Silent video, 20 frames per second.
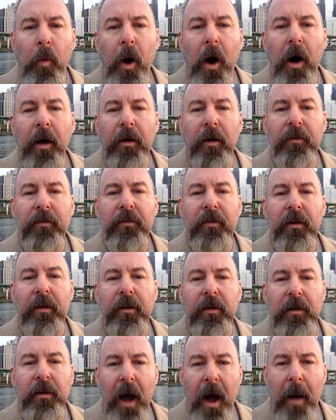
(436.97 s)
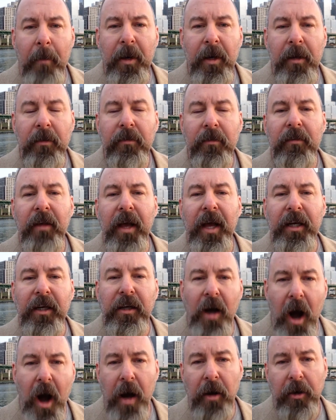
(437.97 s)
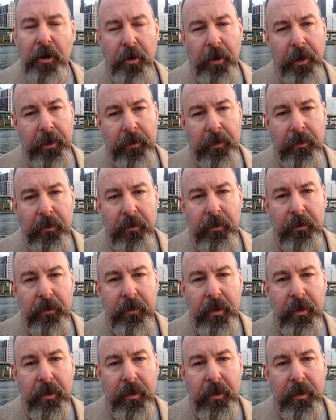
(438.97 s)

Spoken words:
was dominance and conquering.